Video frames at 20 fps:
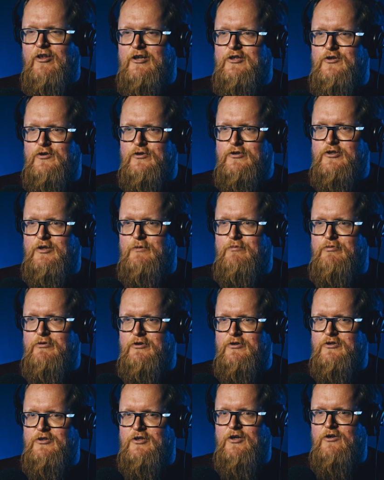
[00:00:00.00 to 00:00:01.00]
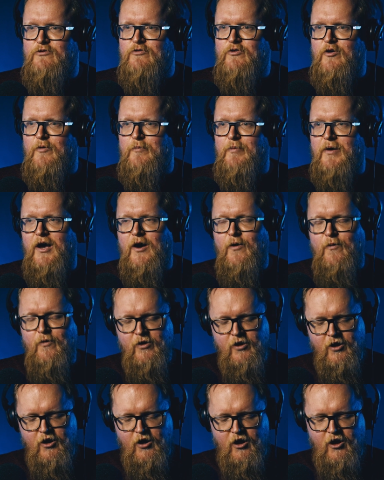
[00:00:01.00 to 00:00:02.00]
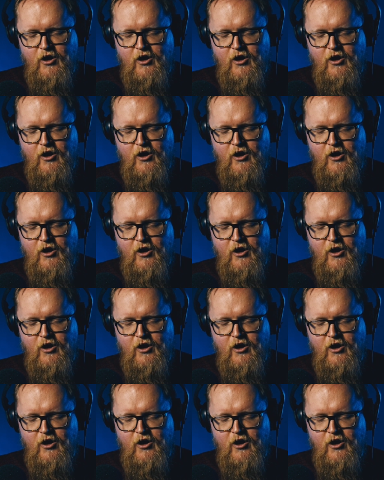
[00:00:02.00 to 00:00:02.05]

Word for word: they talk to the production crew about,